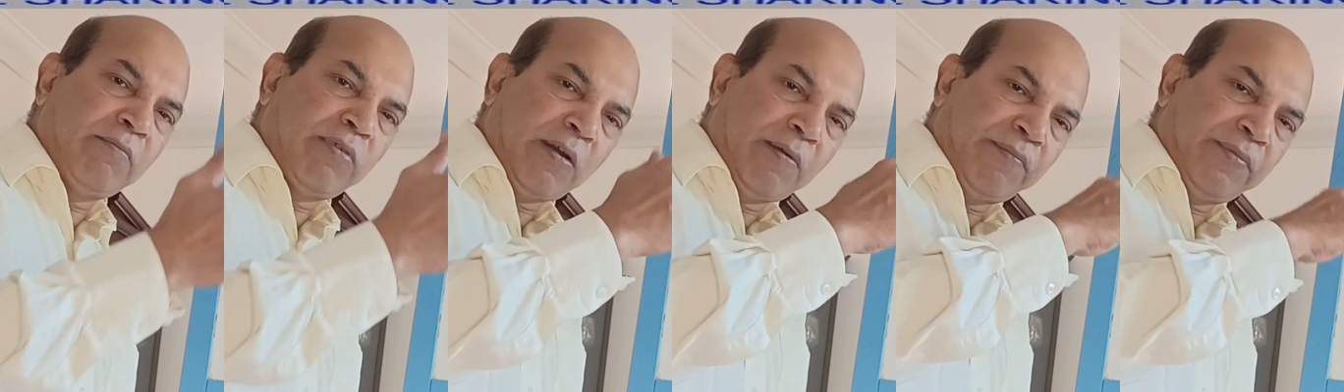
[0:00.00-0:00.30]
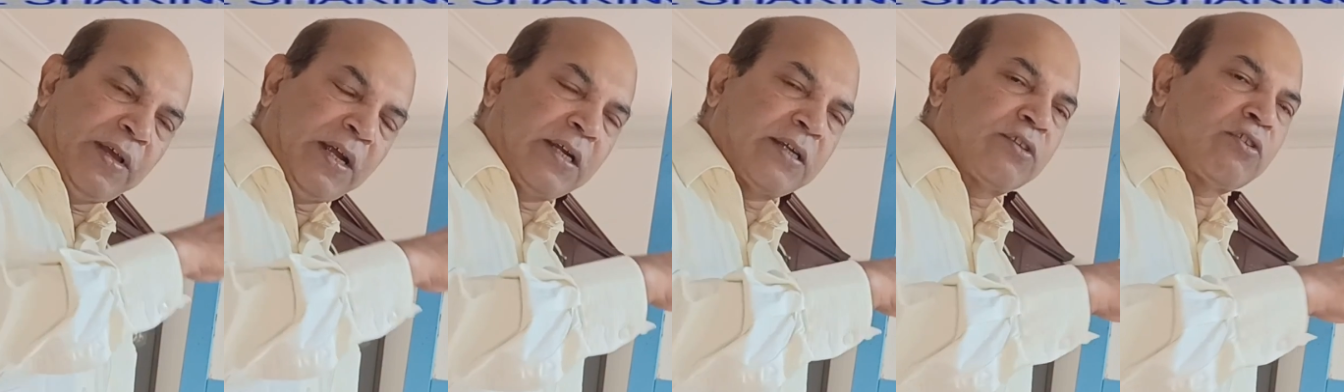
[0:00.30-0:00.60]
from
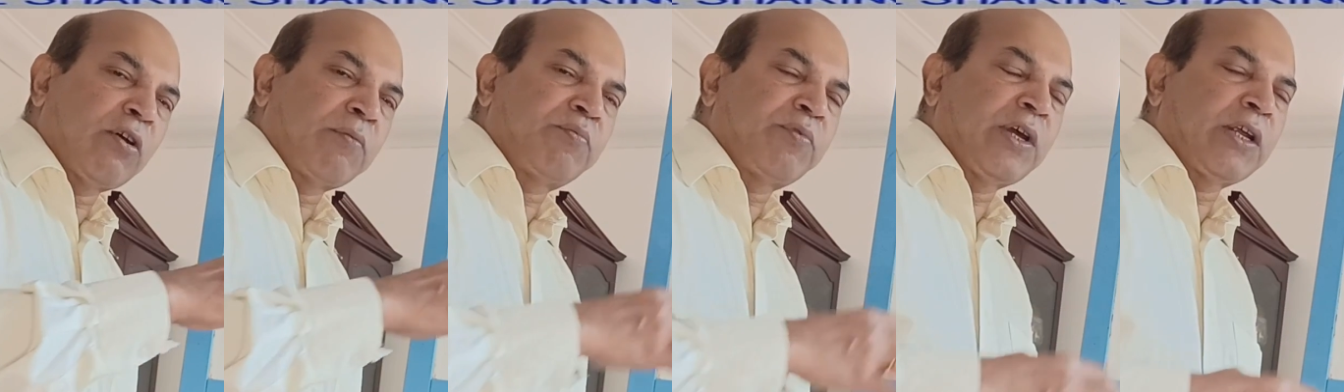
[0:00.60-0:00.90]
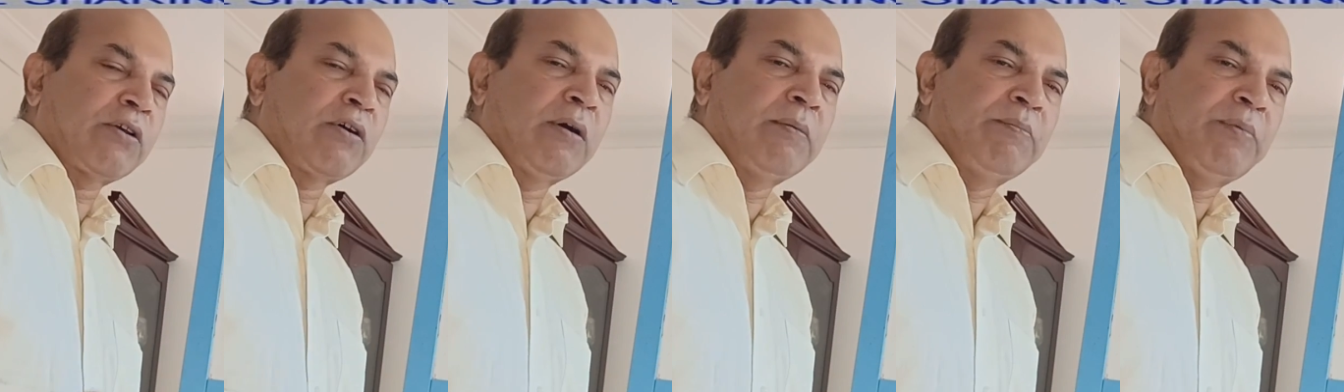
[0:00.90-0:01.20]
that
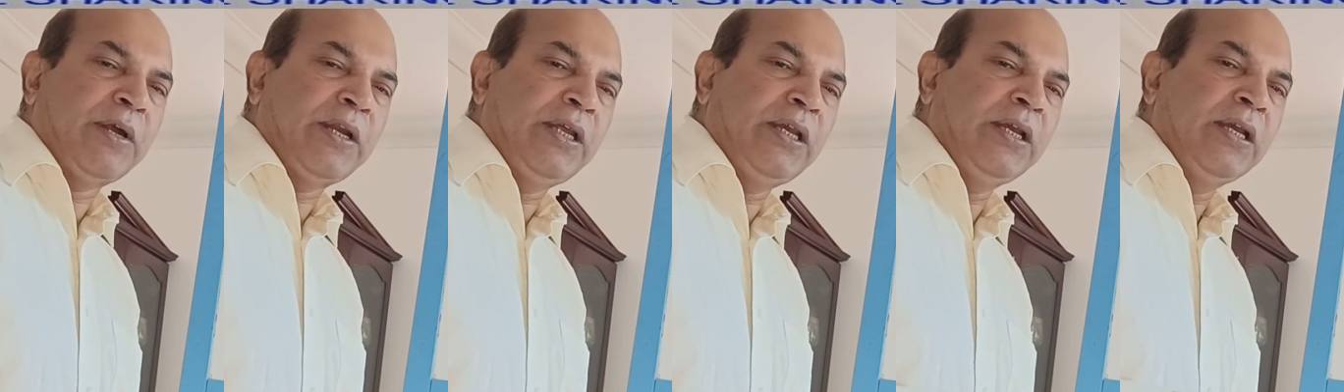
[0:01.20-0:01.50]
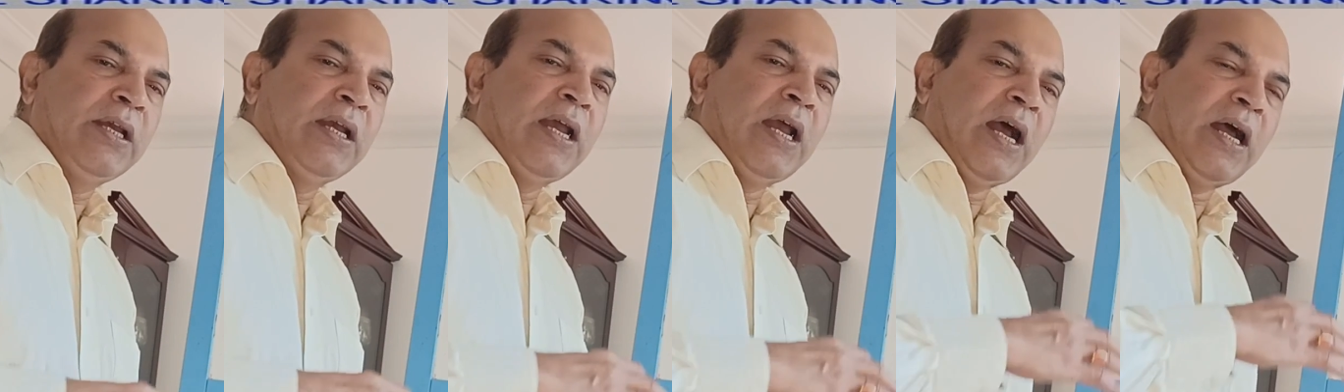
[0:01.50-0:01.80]
software company,
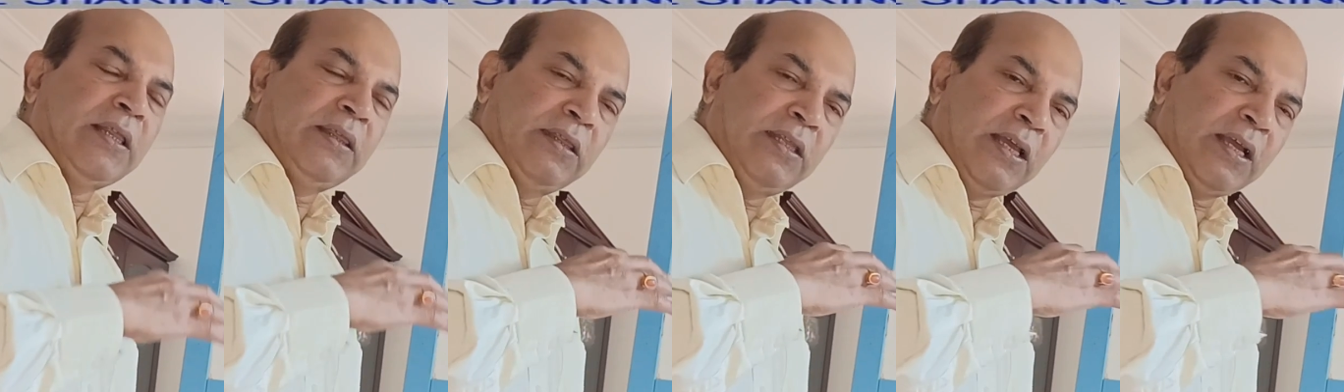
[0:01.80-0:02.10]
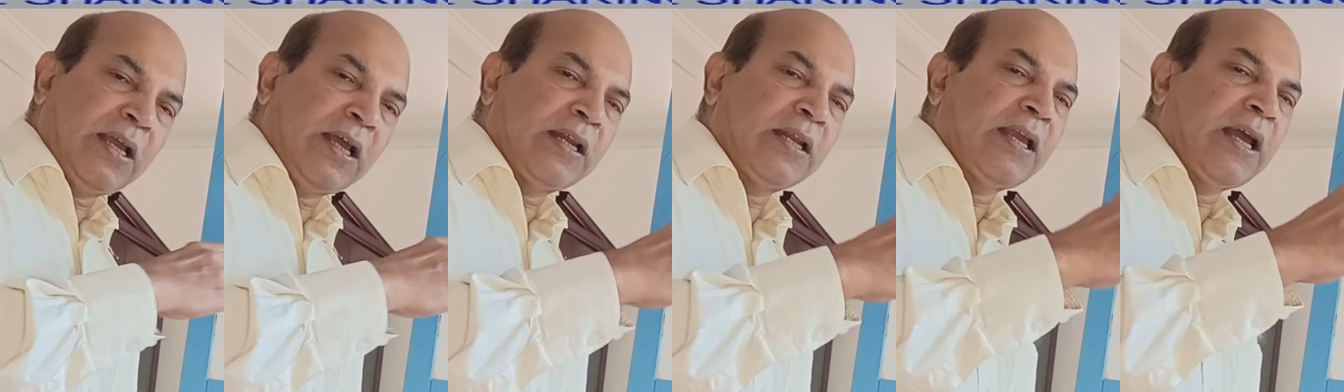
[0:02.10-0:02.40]
and they
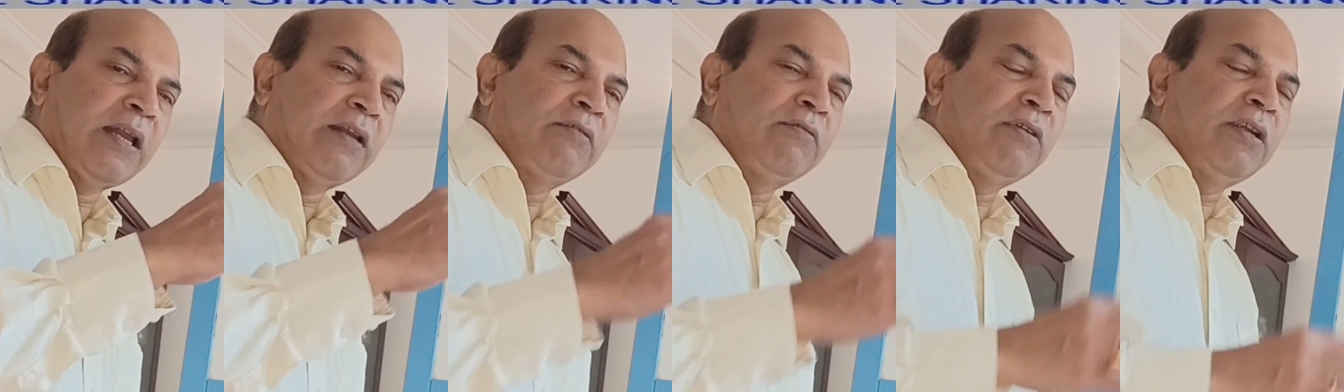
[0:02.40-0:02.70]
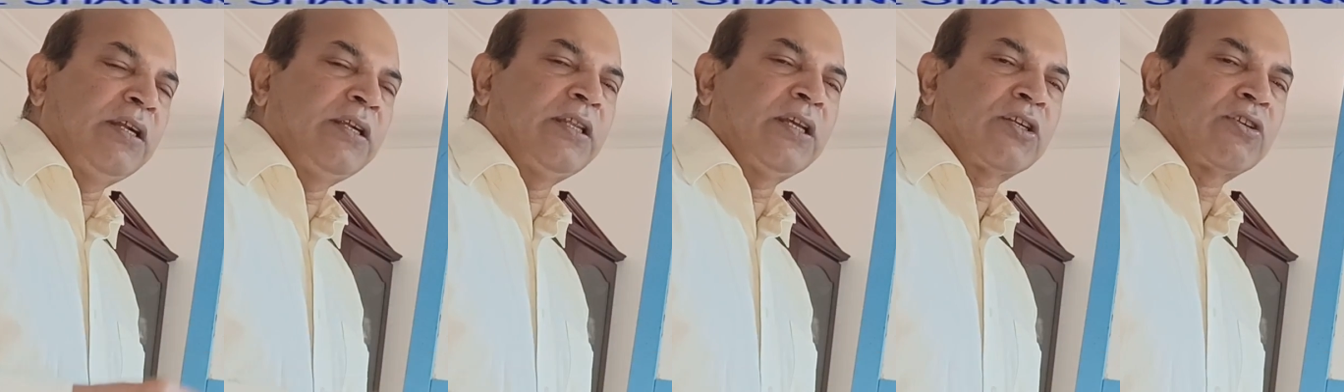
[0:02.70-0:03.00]
can
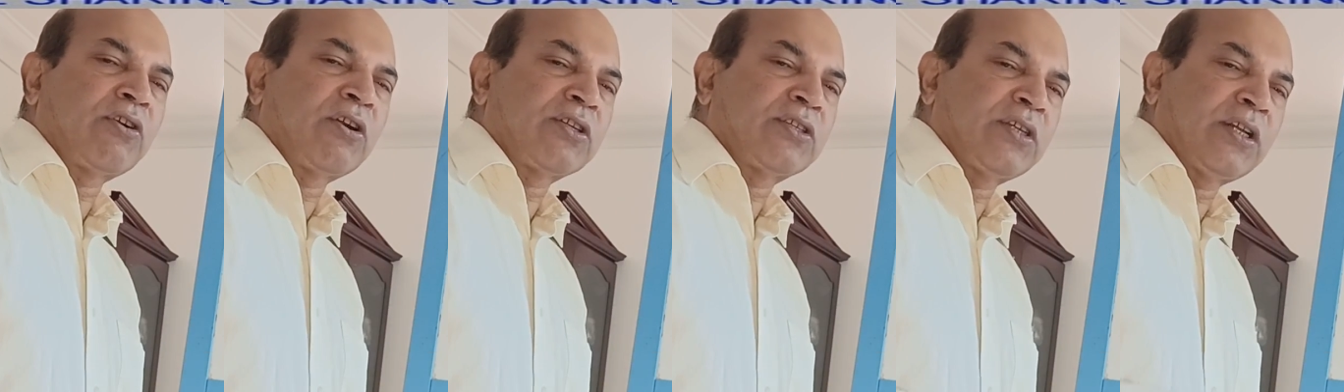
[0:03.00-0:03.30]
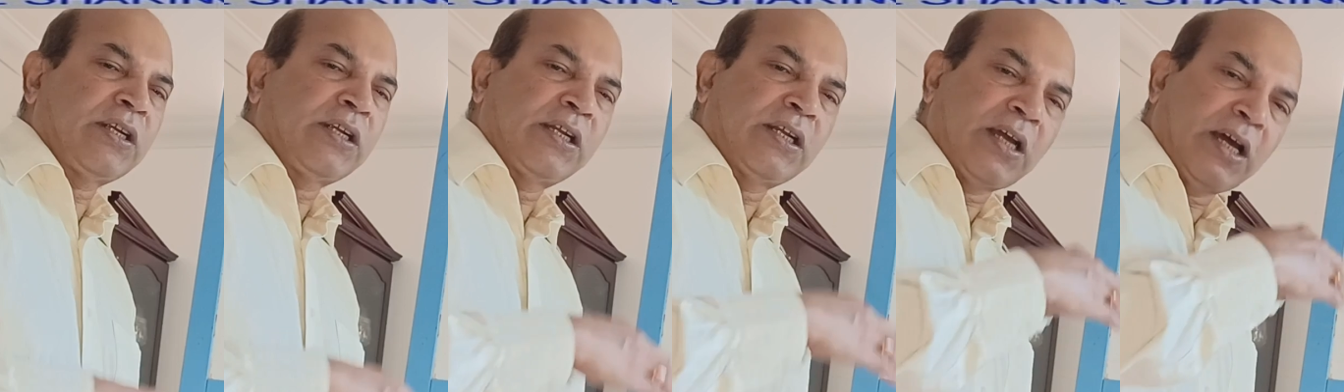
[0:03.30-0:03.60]
calculate the short
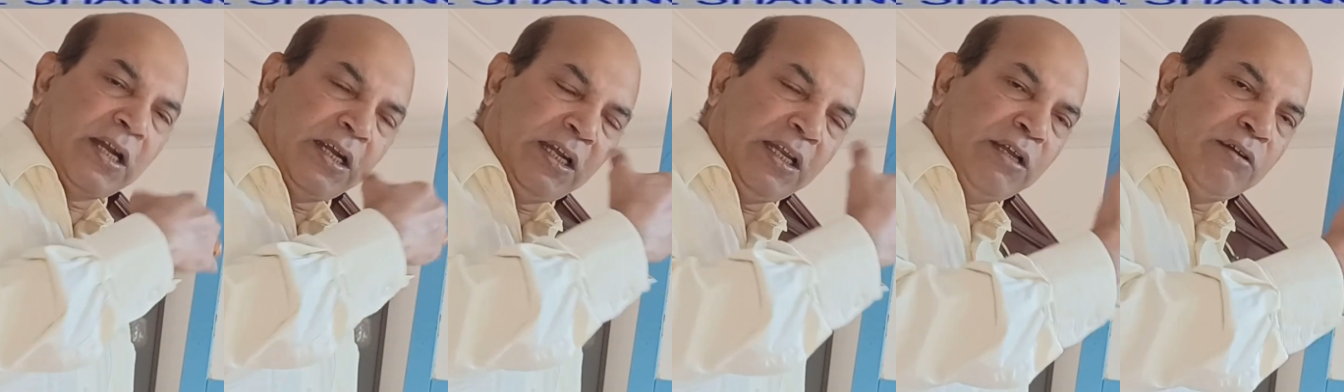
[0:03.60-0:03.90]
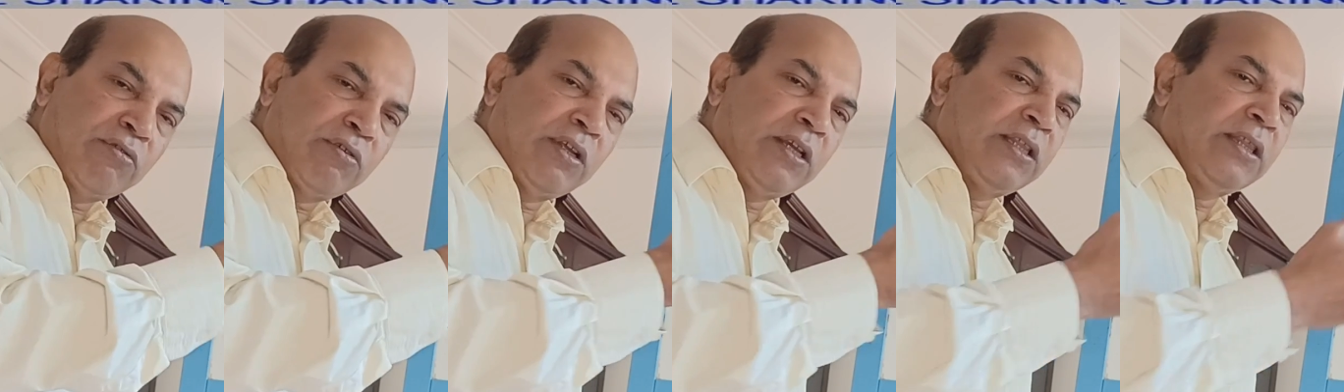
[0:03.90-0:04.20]
circuit current
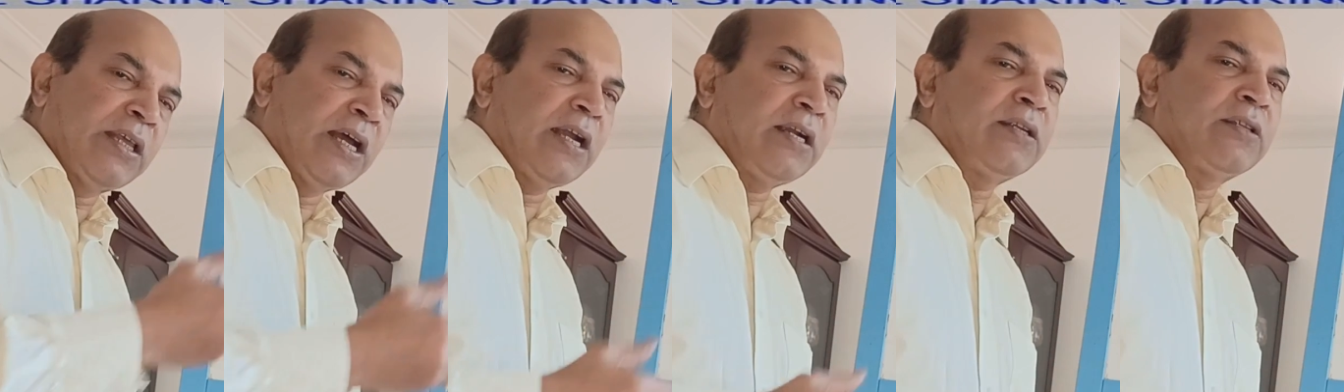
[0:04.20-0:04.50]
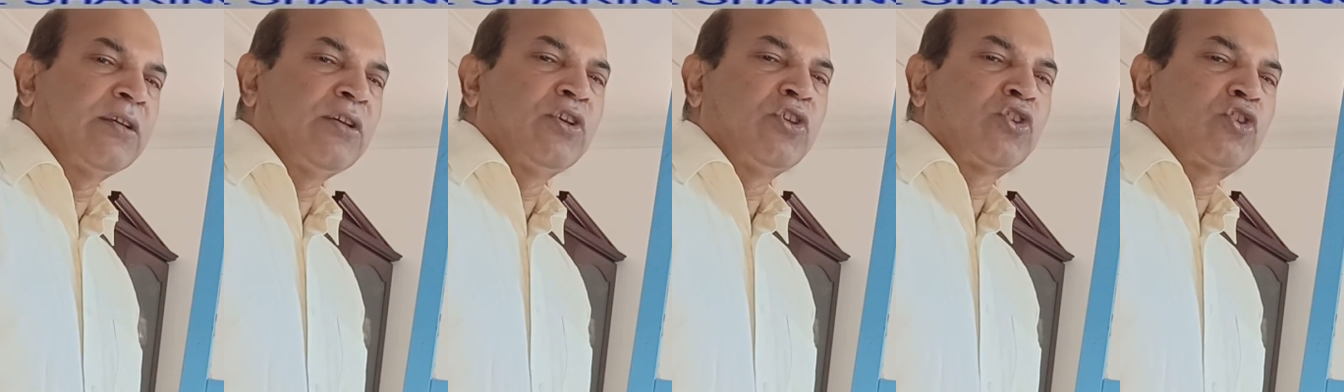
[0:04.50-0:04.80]
using
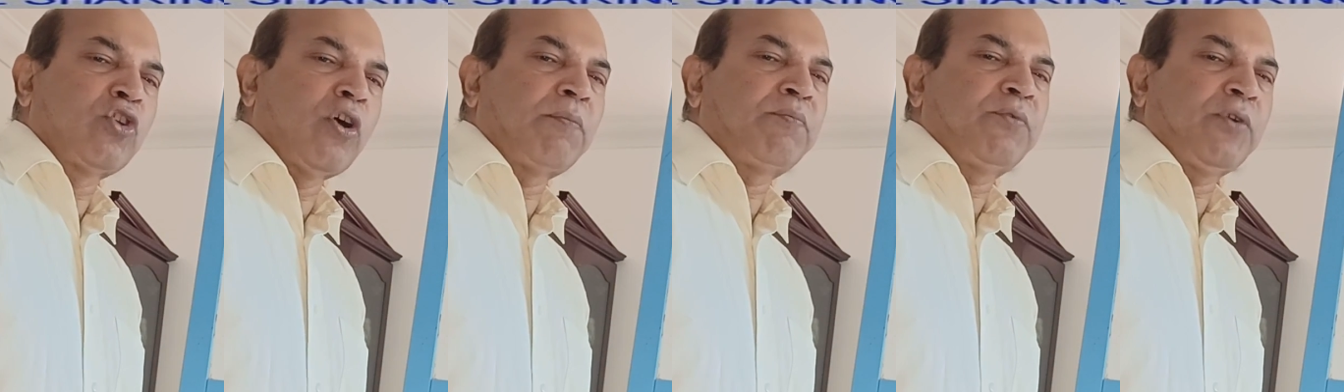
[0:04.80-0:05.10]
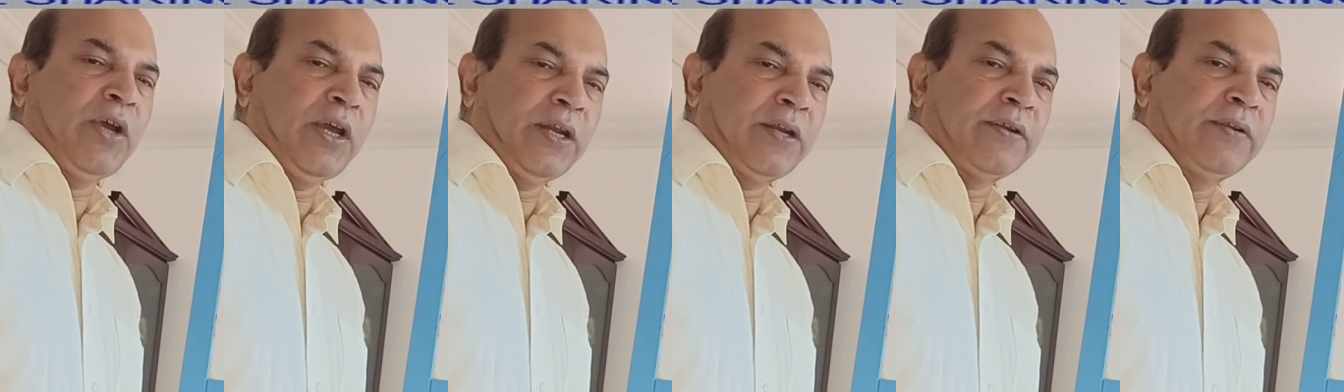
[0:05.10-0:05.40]
that
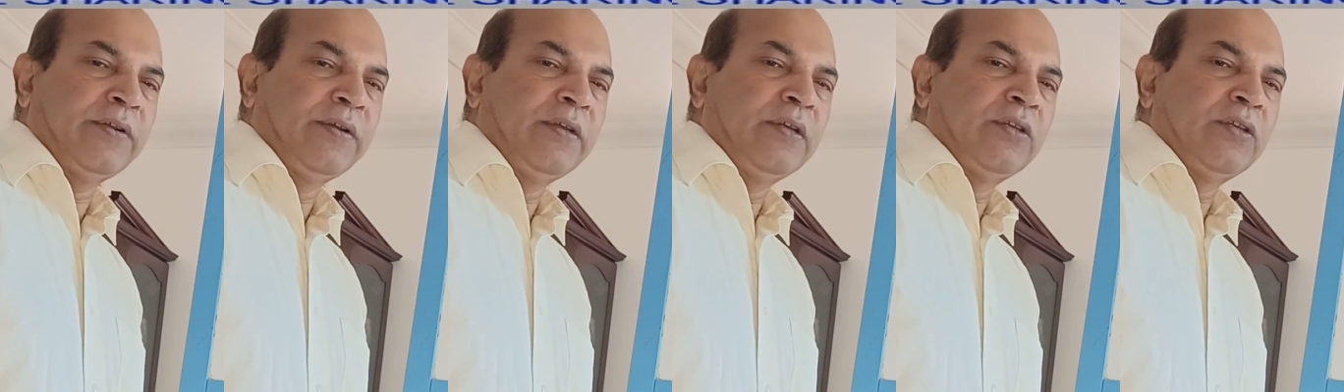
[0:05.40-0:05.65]
software.